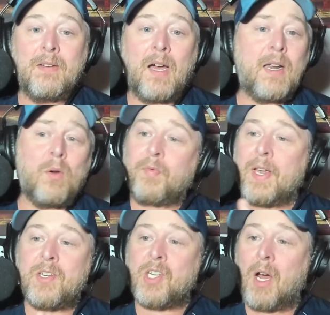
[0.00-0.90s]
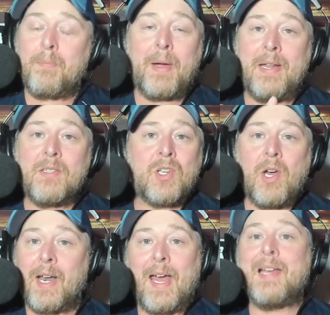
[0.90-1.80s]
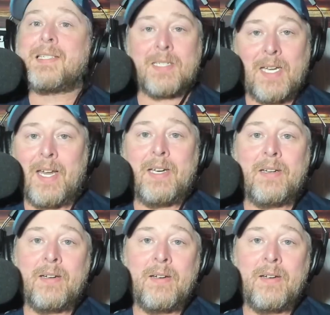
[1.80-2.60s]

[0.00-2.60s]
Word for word: I don't think Sean Payton's going to hesitate